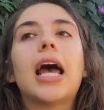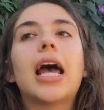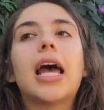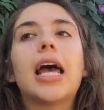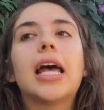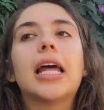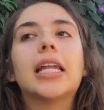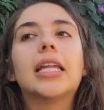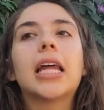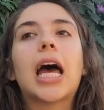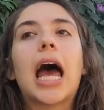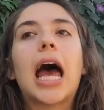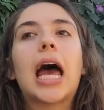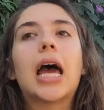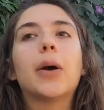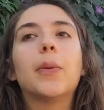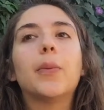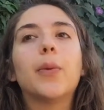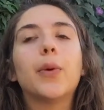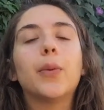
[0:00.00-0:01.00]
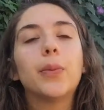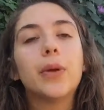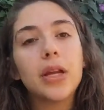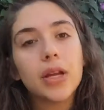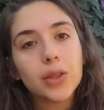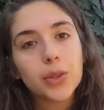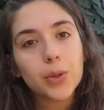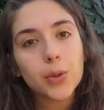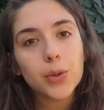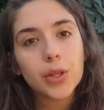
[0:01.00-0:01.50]
And I will
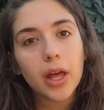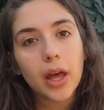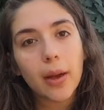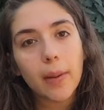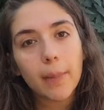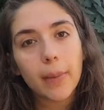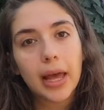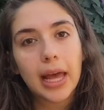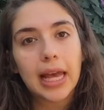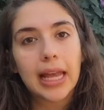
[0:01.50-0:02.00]
read through them,